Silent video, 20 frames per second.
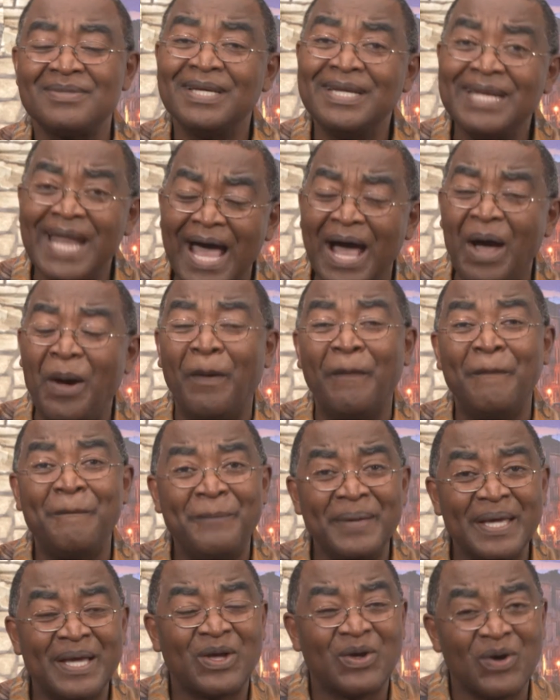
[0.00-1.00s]
Now,
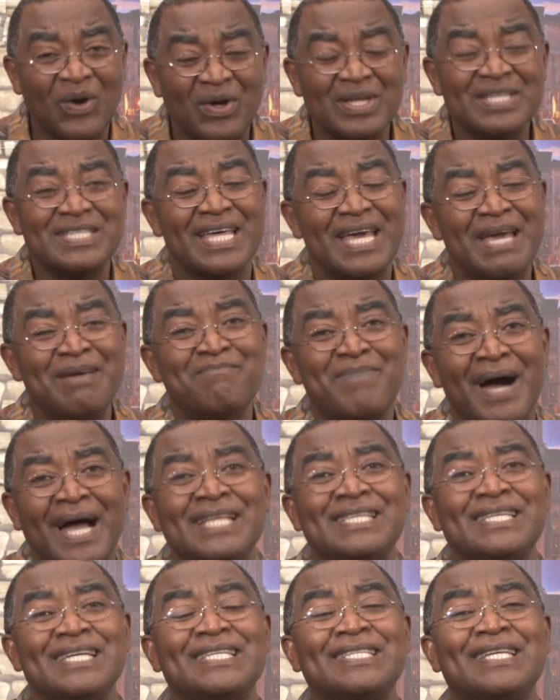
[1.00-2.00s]
because a
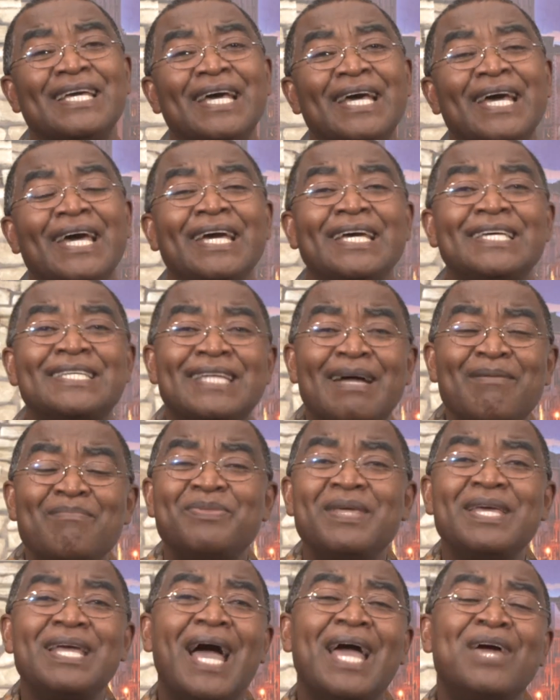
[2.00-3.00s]
budget is
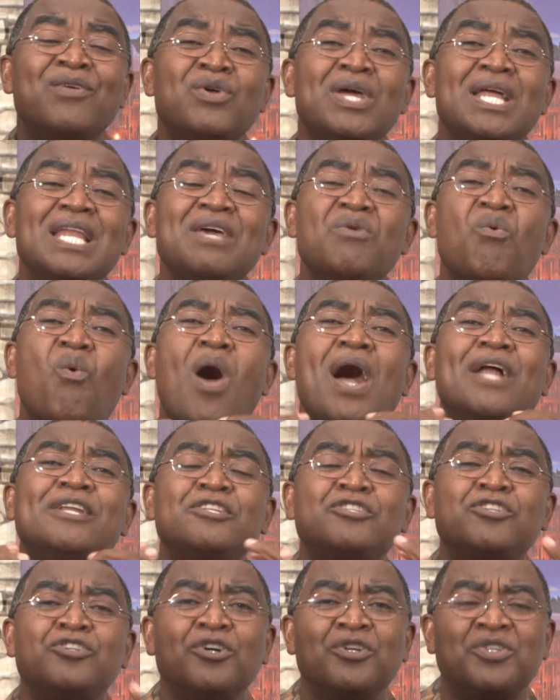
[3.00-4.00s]
something I really
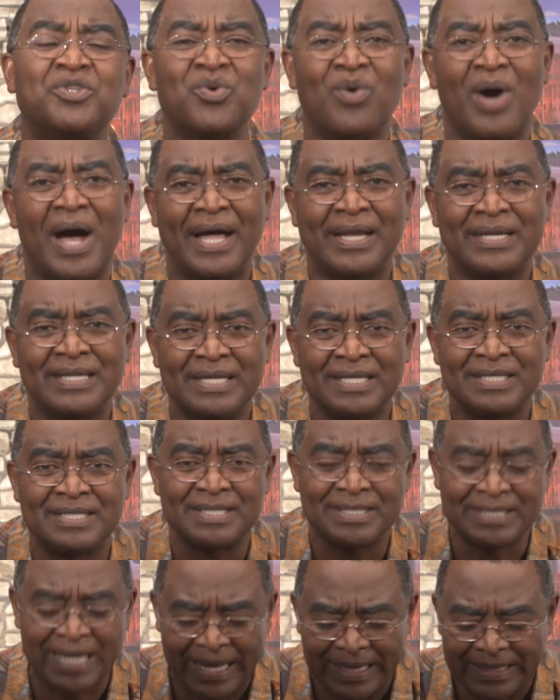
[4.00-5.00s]
want you to
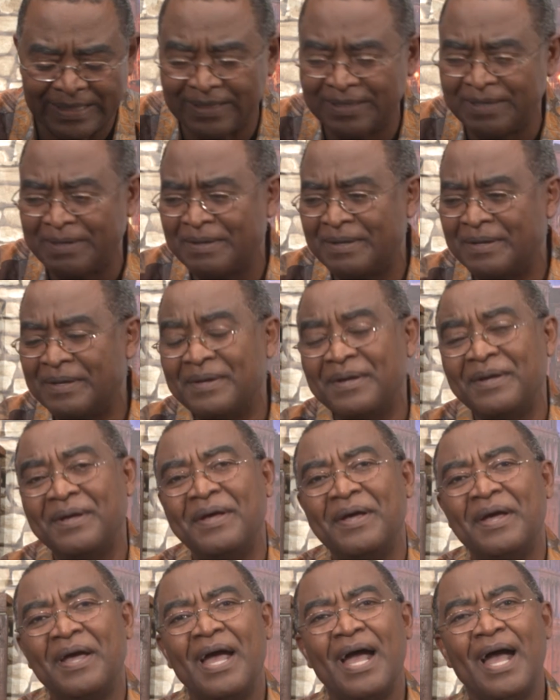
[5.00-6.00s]
understand.
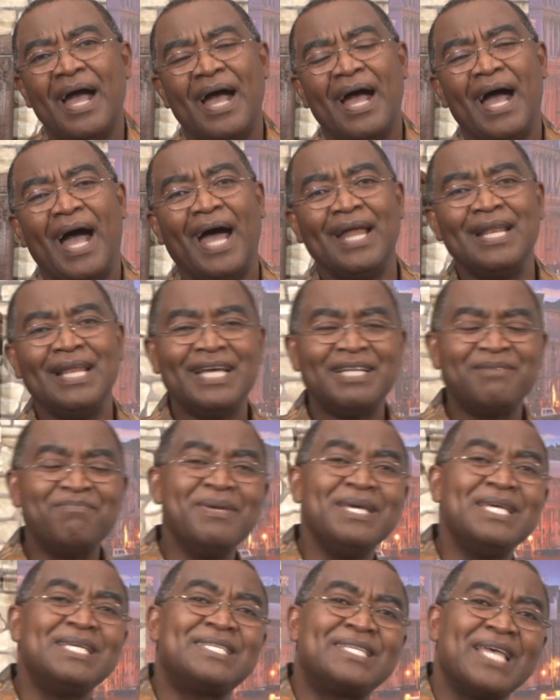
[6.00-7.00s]
And let
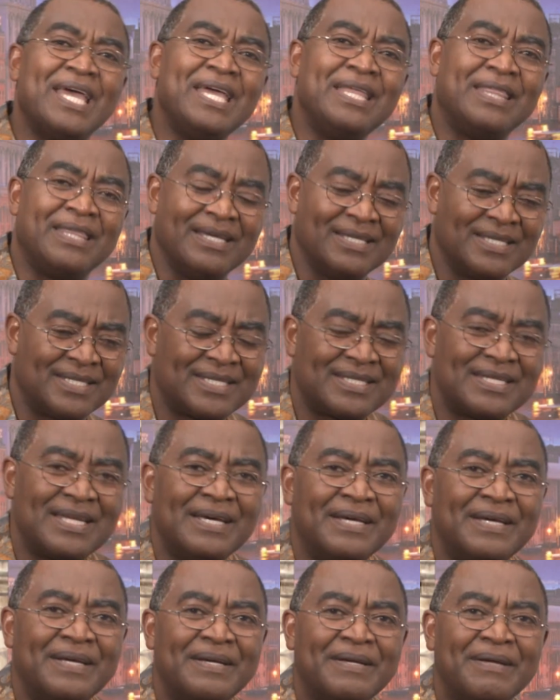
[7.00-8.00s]
me say this.
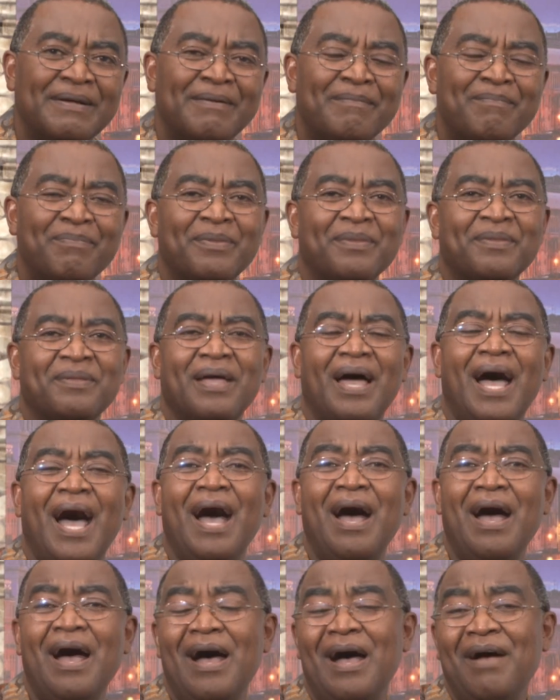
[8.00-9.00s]

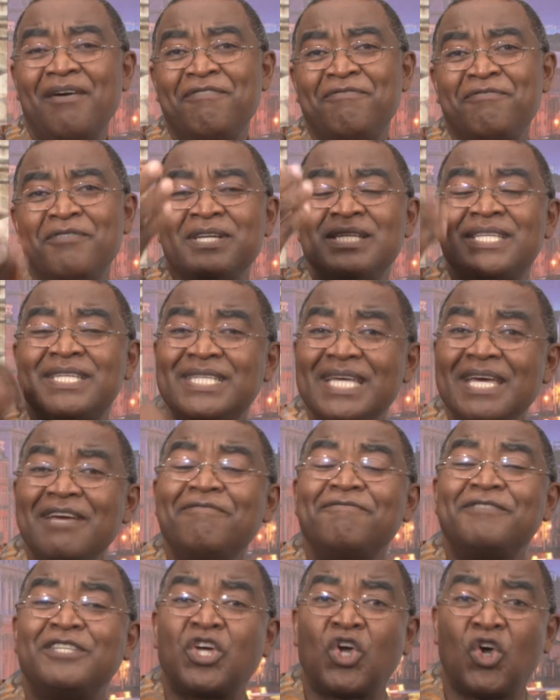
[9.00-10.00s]
I've
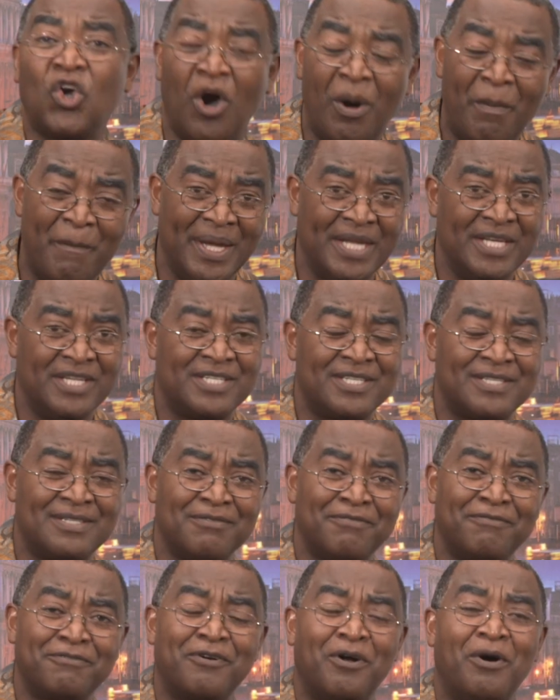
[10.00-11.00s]
received comments
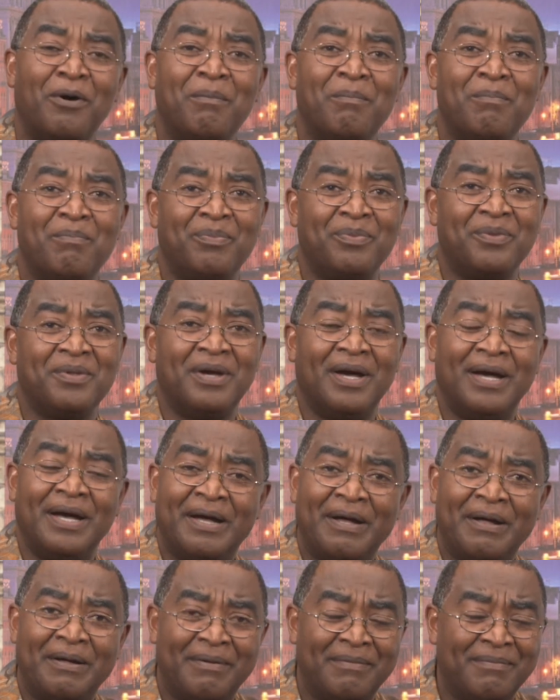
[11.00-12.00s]
from
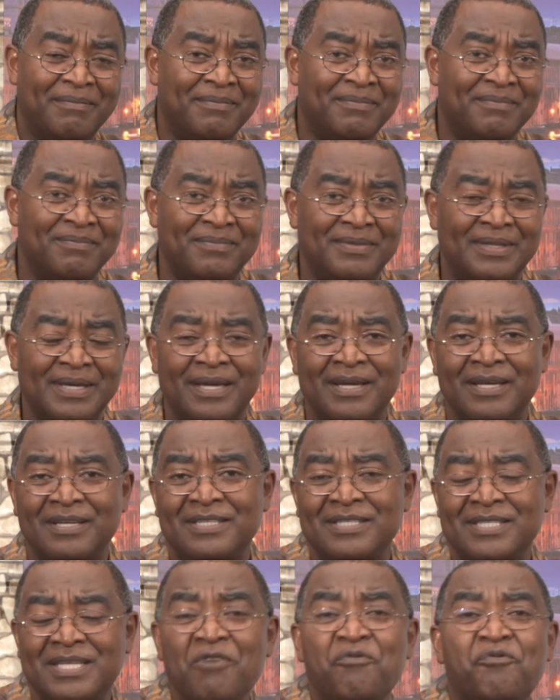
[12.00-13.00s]
the
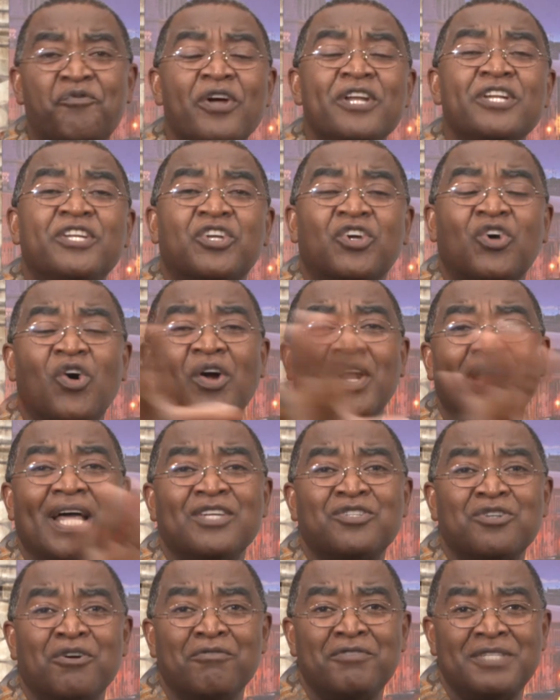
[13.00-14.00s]
different
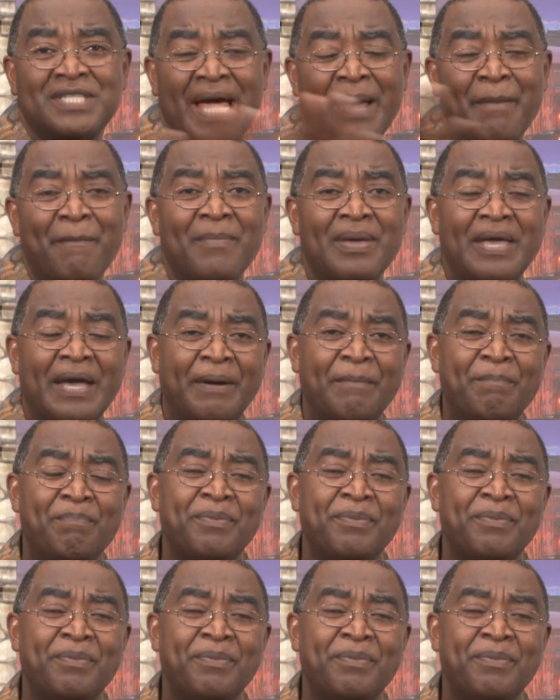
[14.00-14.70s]
corners of Zambia